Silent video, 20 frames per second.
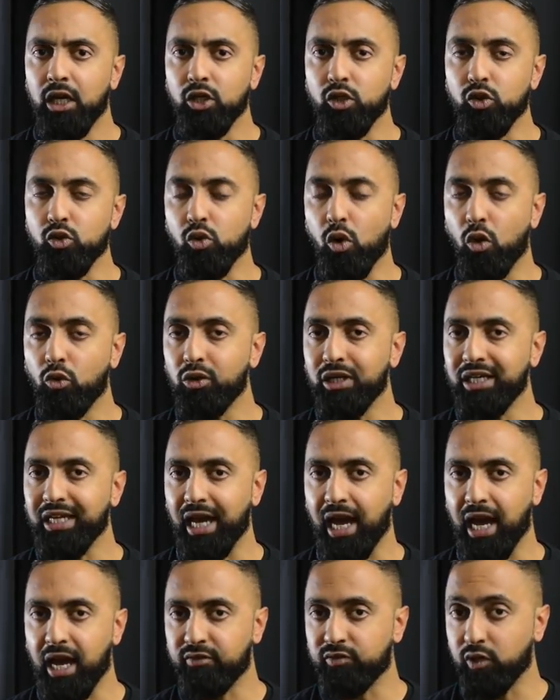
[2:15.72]
you only
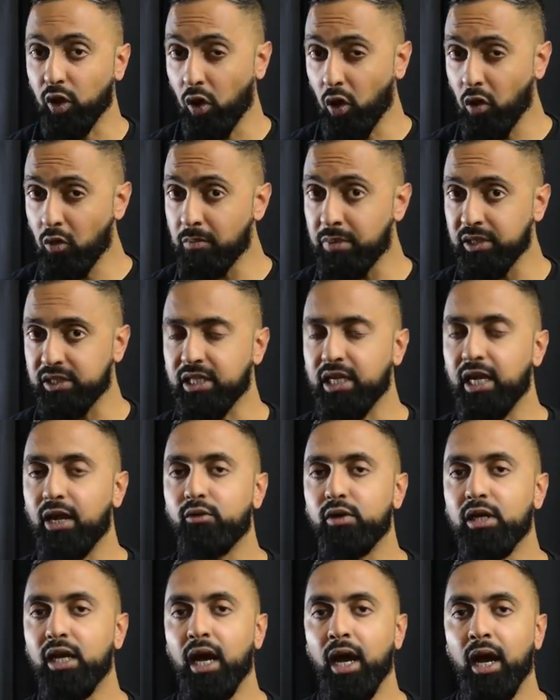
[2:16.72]
have the home button
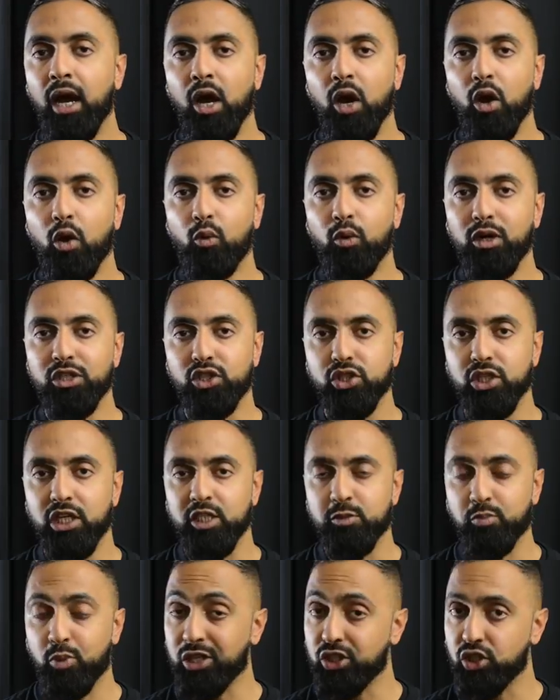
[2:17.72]
area, which
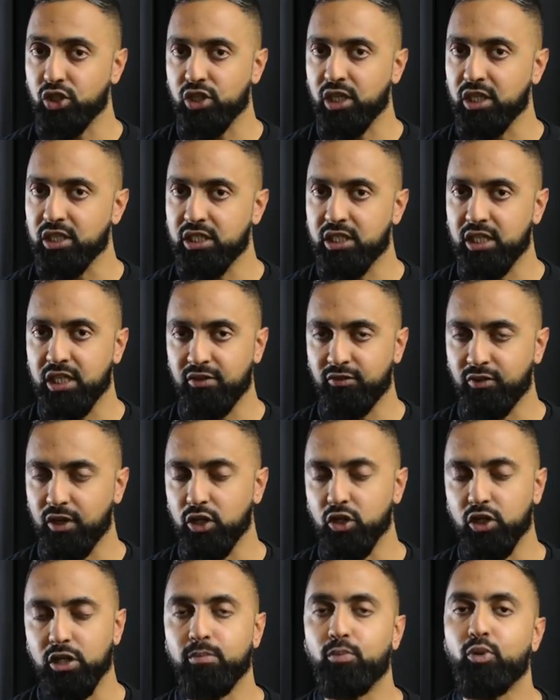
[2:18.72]
is pressure sensitive
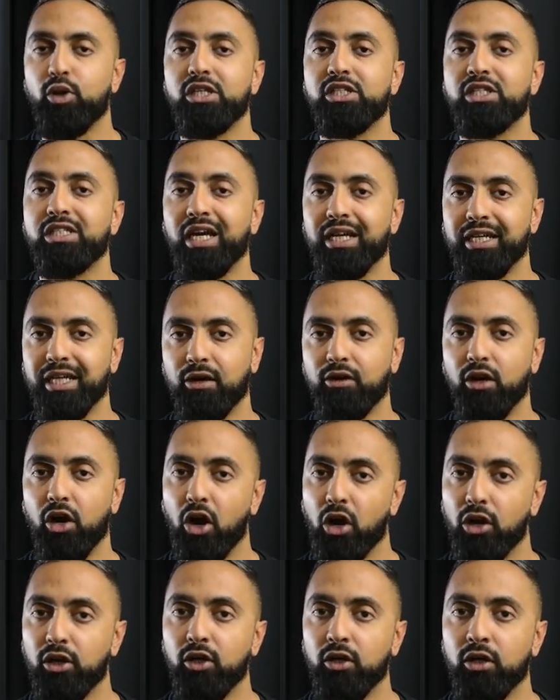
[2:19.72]
and you can press down
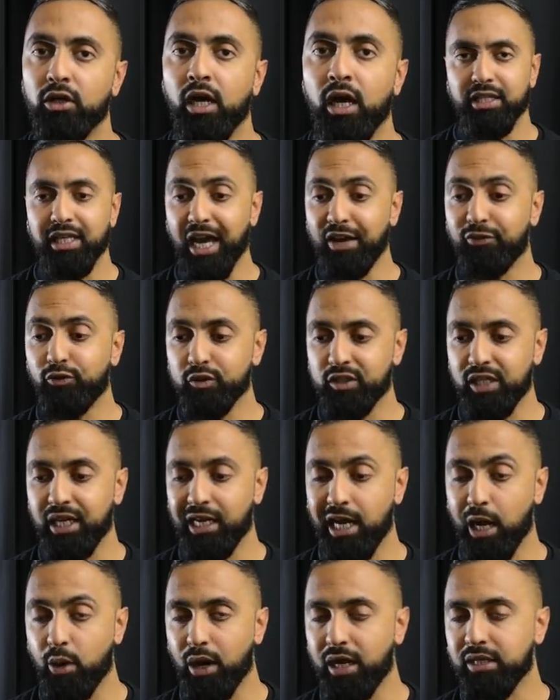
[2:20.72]
hard on. The iPhone X
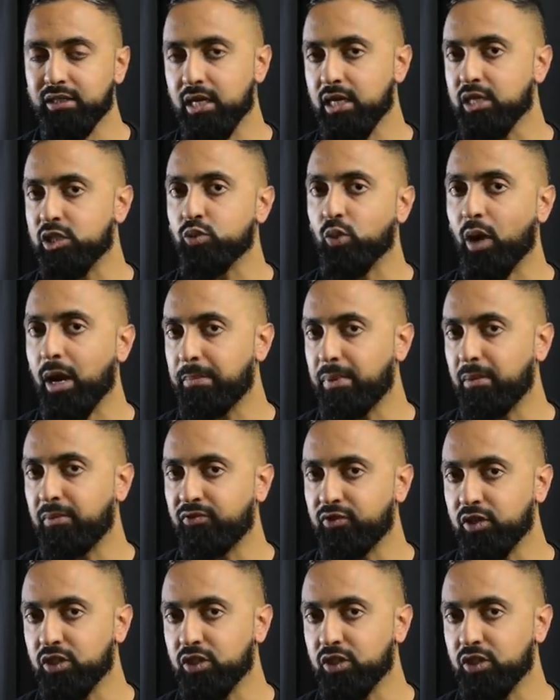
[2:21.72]
now has a swipe up